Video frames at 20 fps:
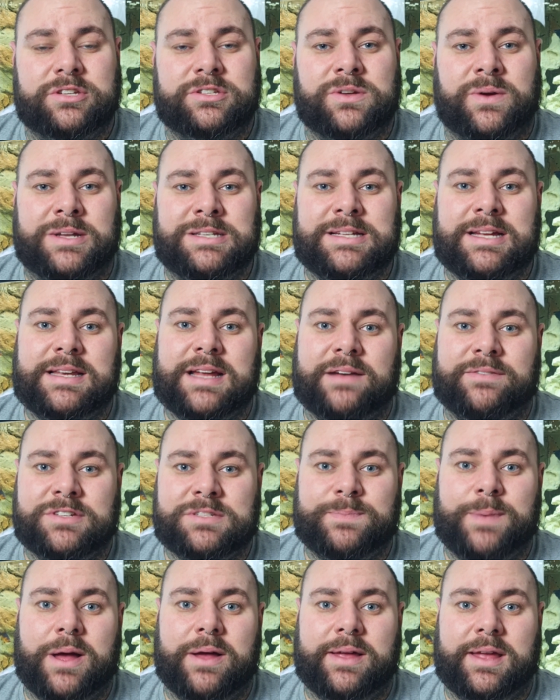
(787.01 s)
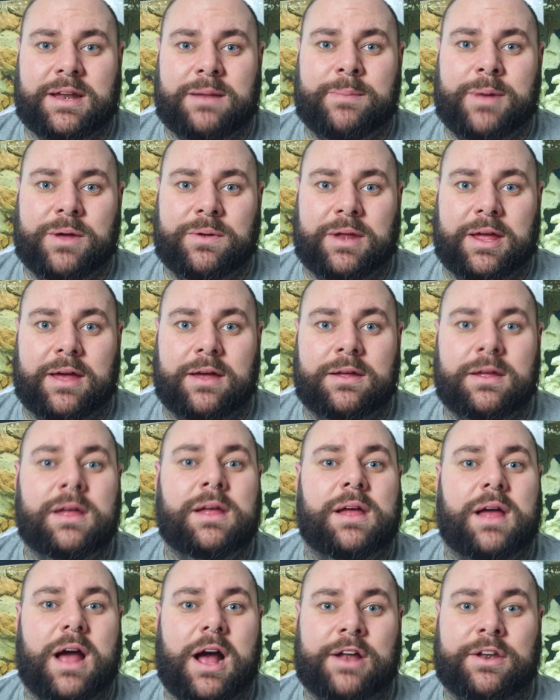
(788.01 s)
So I did have a spike in ammonia.
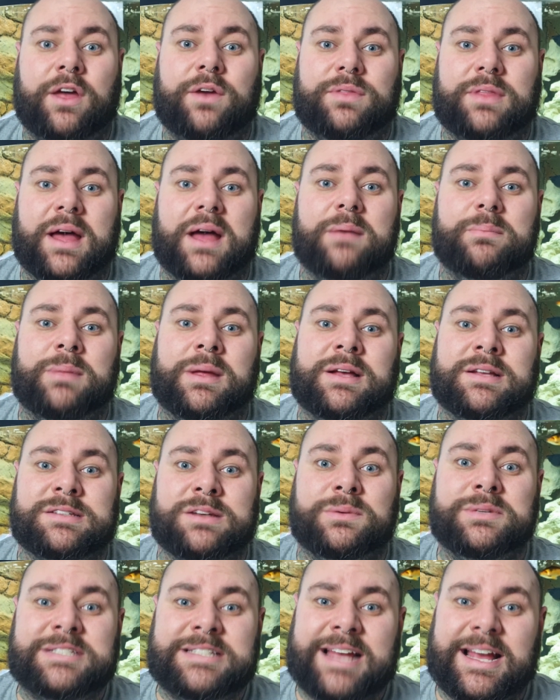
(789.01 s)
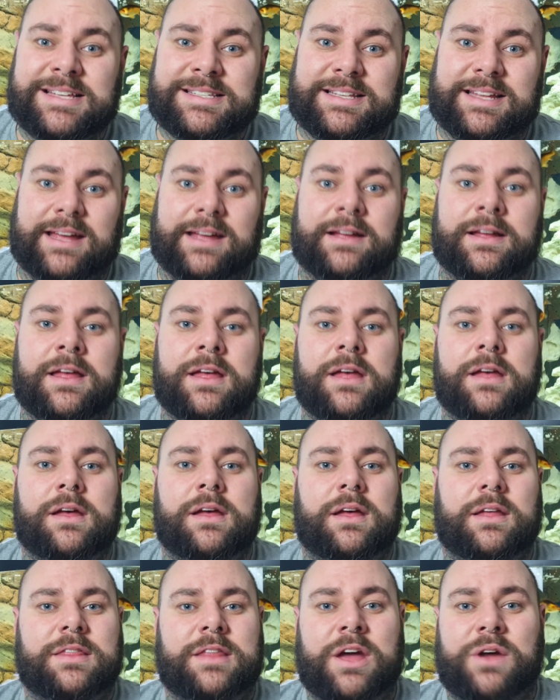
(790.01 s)
I know that because I was testing.
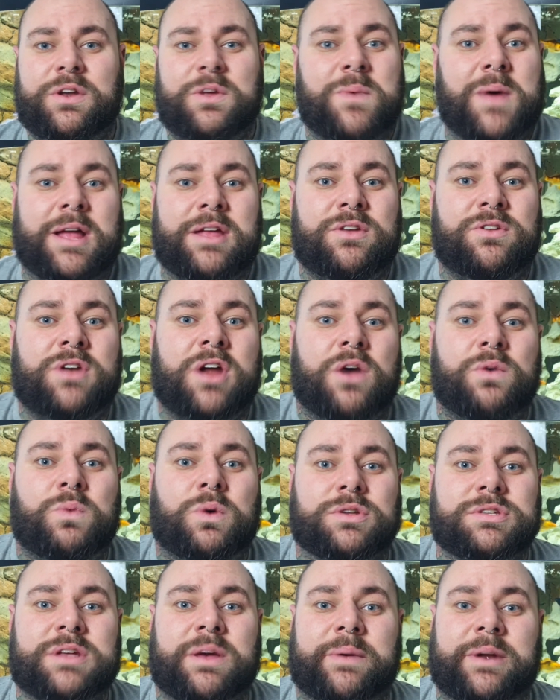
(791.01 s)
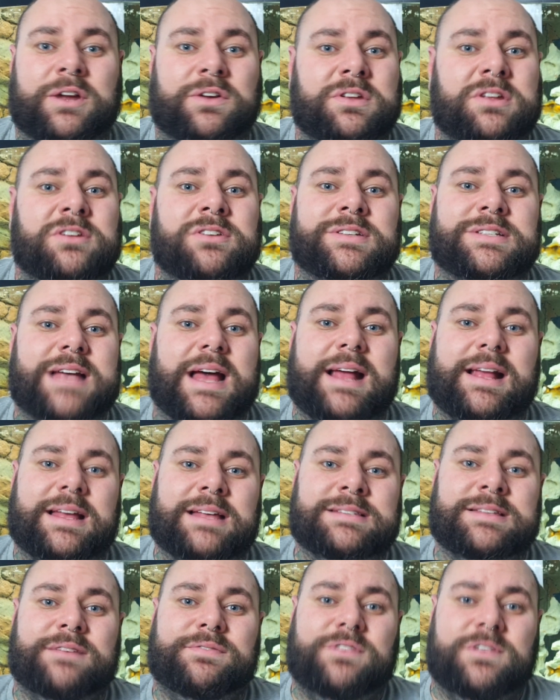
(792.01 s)
The only way you know what's going on in your tank
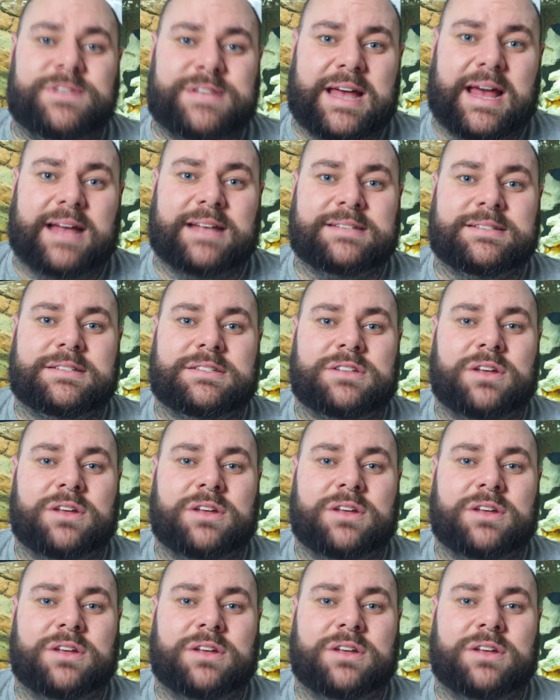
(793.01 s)
is if you test.